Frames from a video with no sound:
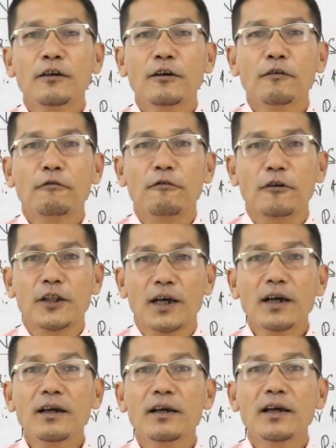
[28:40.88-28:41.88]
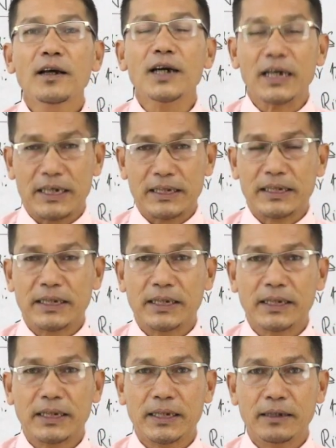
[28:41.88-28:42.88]
for the earth,
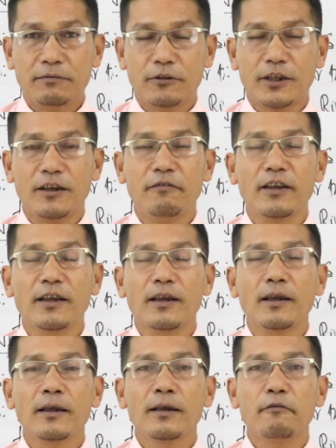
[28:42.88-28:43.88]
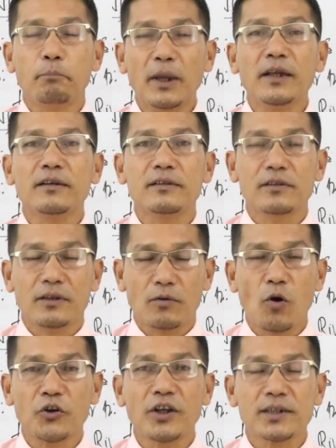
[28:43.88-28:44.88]
for the living beings
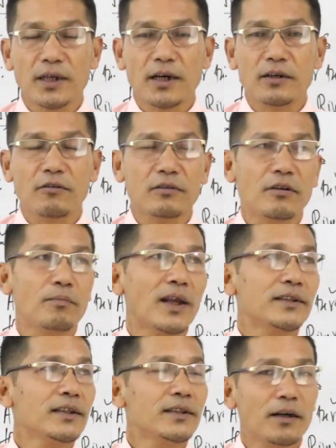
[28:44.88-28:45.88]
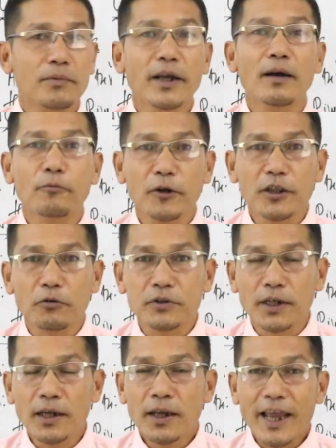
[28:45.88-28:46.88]
on this earth. Plastics avoid
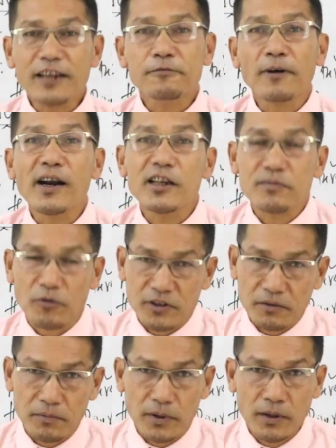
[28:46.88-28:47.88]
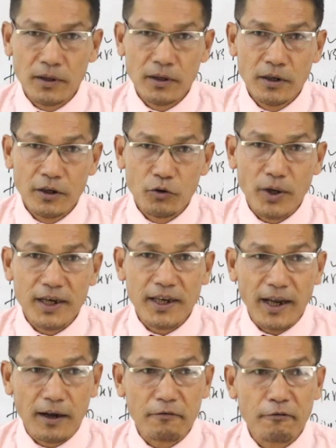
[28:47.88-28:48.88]
as far as possible. You can
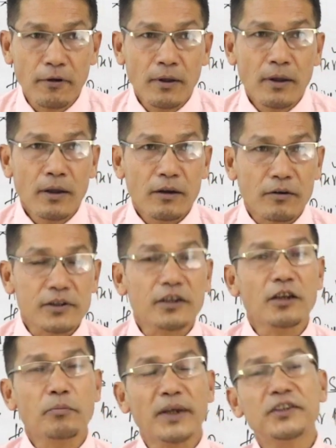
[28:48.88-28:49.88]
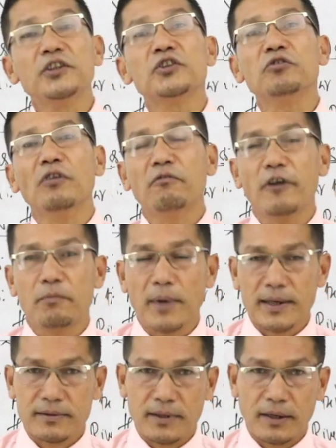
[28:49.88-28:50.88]
take off certain measures to avoid
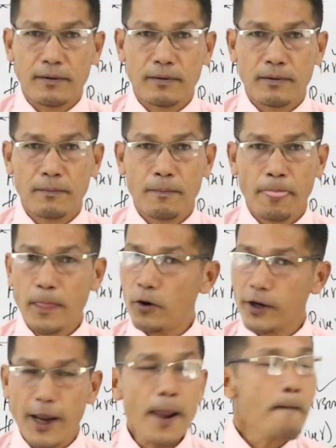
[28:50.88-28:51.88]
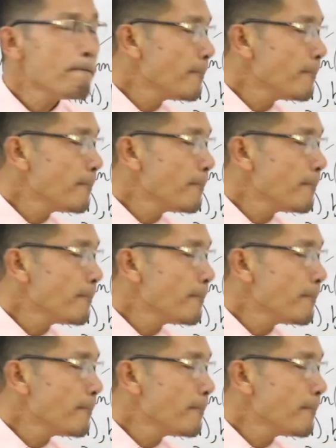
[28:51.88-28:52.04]
plastic. Okay?